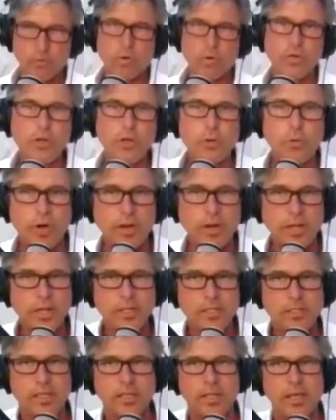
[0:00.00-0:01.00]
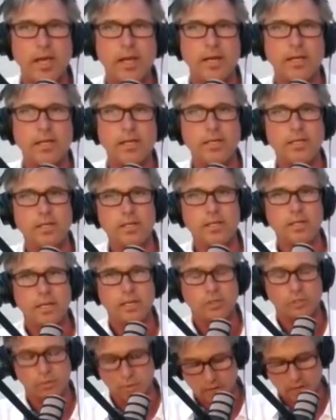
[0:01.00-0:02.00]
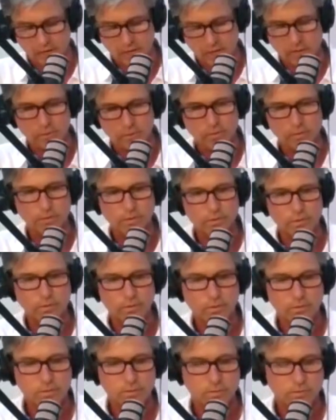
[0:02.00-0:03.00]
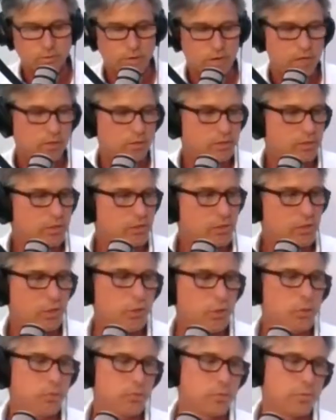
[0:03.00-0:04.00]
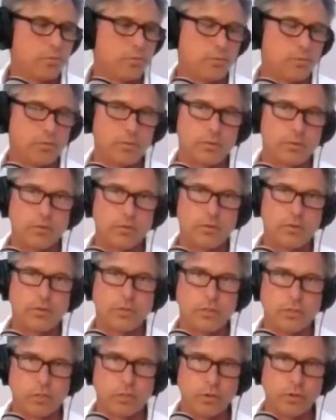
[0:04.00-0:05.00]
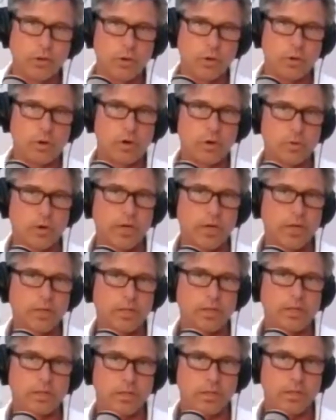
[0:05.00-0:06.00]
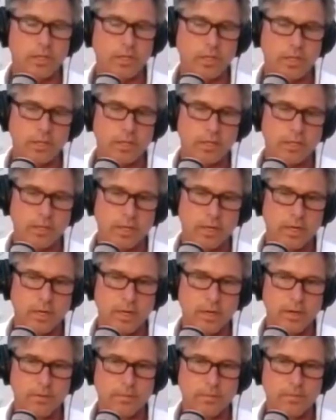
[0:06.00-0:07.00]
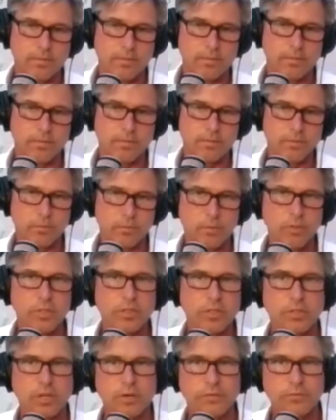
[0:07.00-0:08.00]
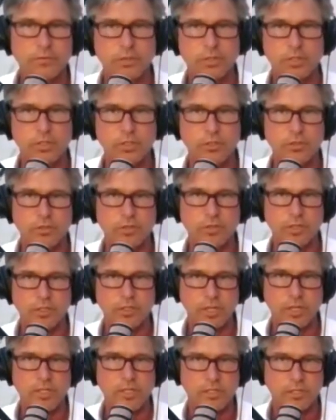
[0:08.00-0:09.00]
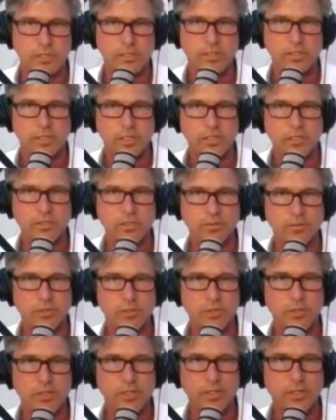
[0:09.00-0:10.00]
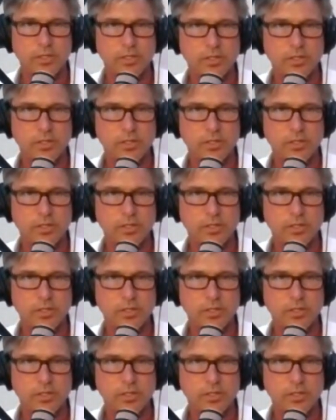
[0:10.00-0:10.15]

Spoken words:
you went into that trial, Ronald, did you know already that the police officer had changed his testimony?